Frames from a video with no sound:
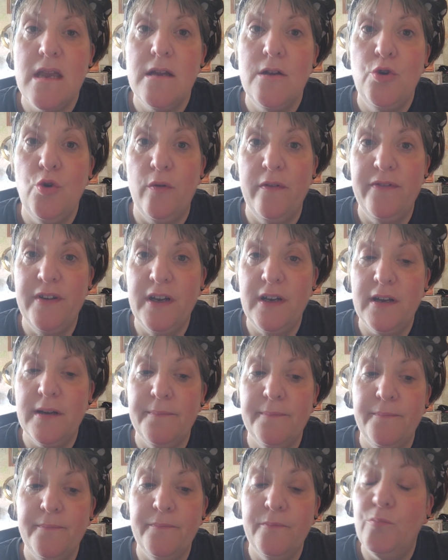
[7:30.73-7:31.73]
Norfolk.
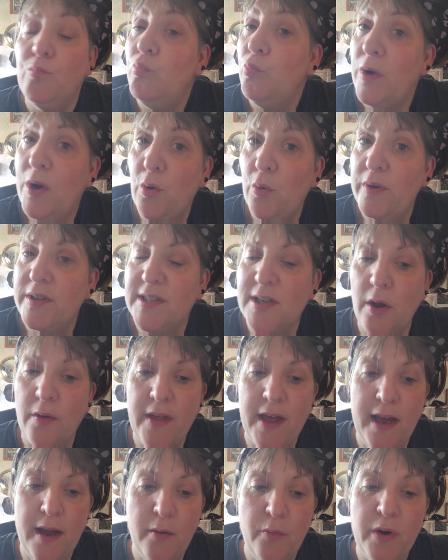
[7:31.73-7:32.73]
We always go
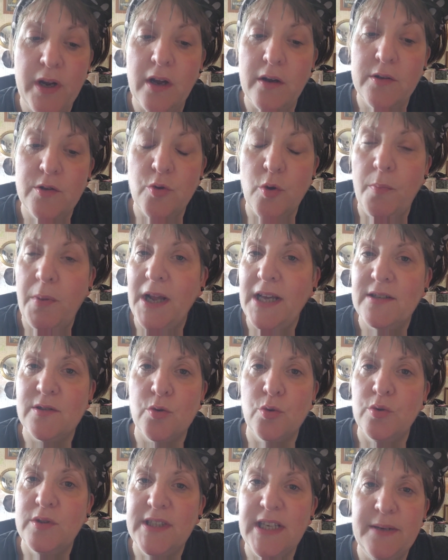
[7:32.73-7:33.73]
there. We go to a place
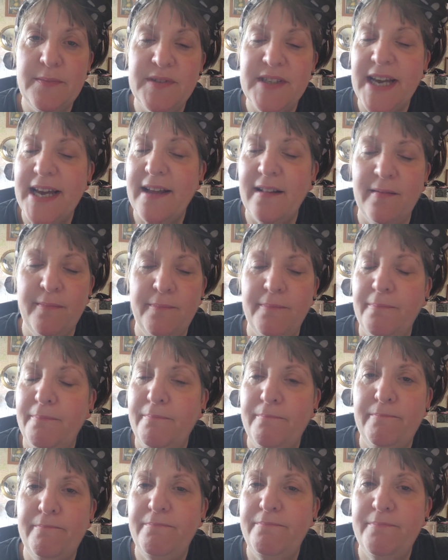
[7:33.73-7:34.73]
called Deepdale.
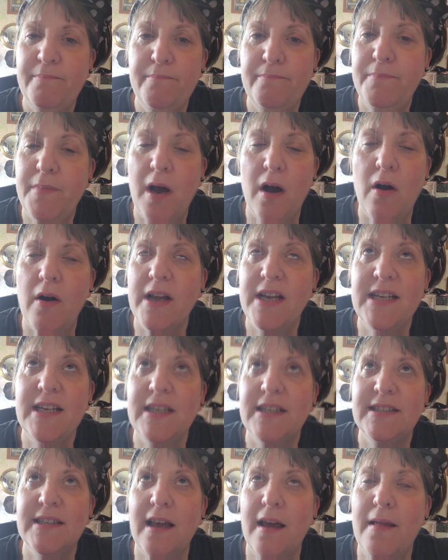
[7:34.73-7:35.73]
Oh,
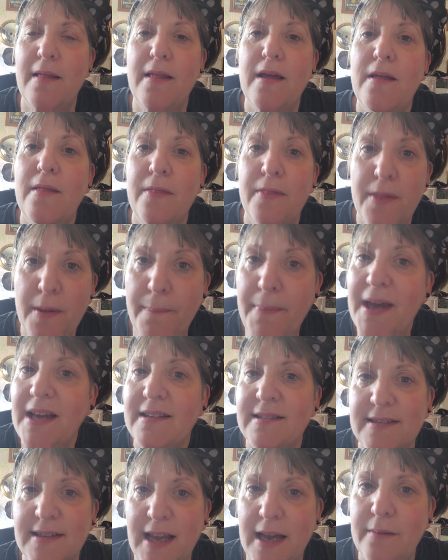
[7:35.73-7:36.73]
it's the
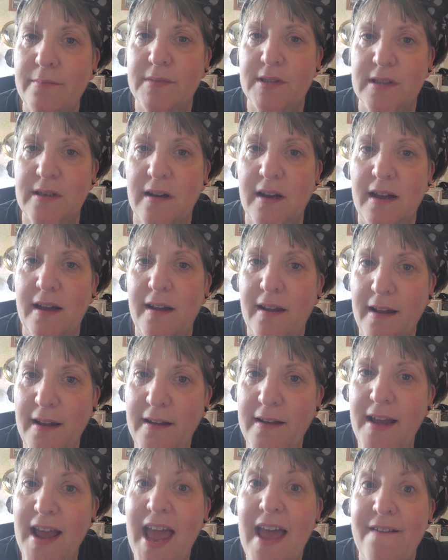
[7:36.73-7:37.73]
best campsite
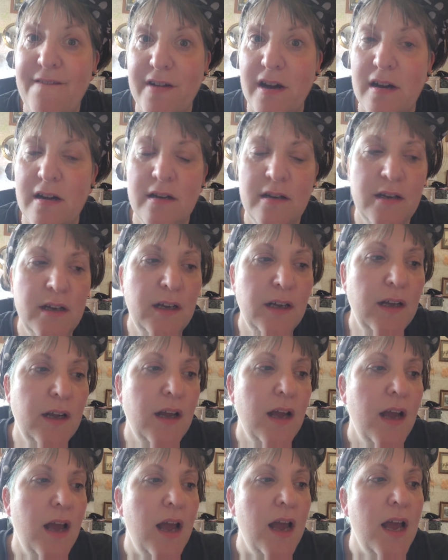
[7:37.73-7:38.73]
ever.
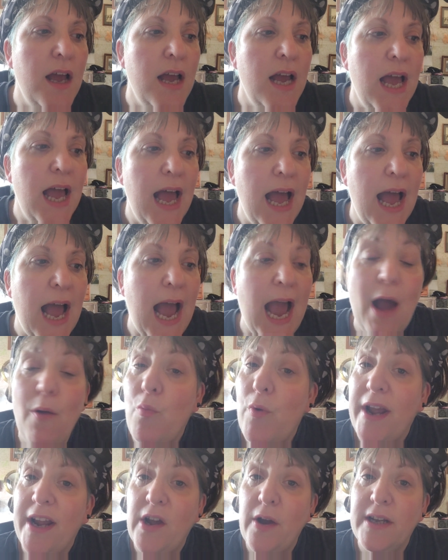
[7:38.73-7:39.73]

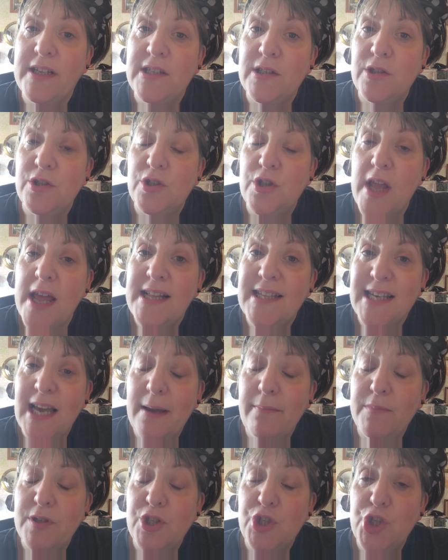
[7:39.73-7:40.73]
And we're going to
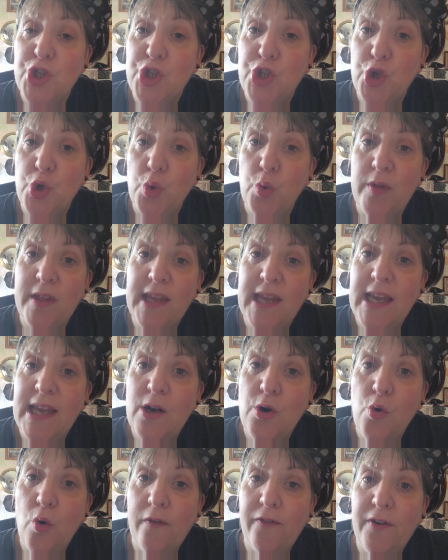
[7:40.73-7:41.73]
attempt to do the
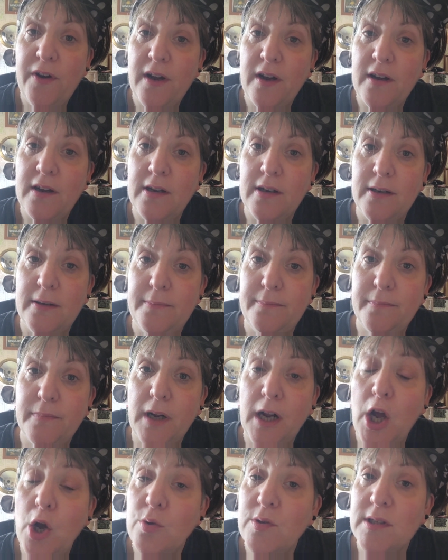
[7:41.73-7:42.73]
Norfolk
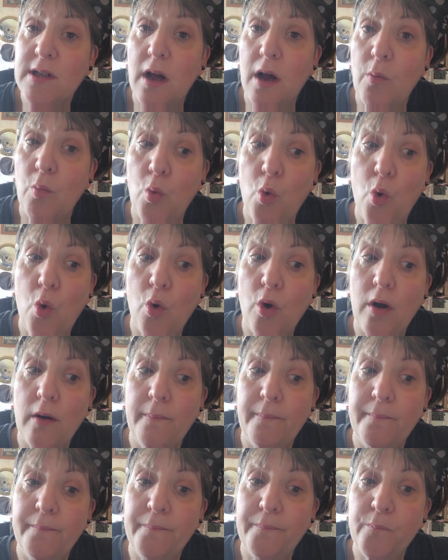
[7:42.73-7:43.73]
coastline walk
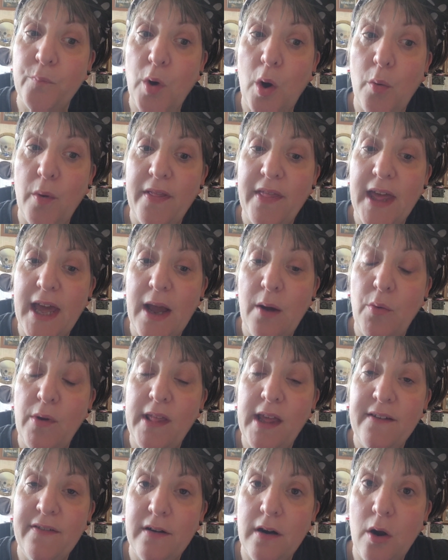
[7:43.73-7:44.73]
while we're there. We're
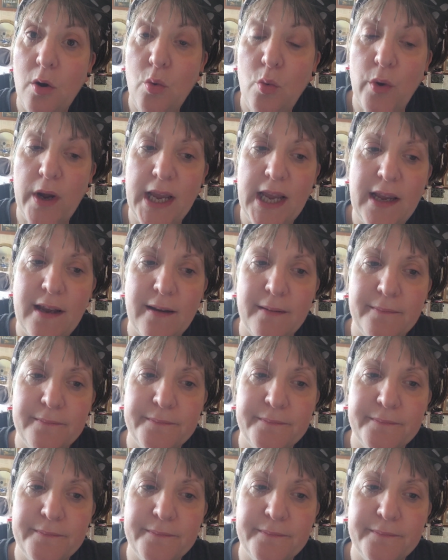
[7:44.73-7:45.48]
there for a whole week.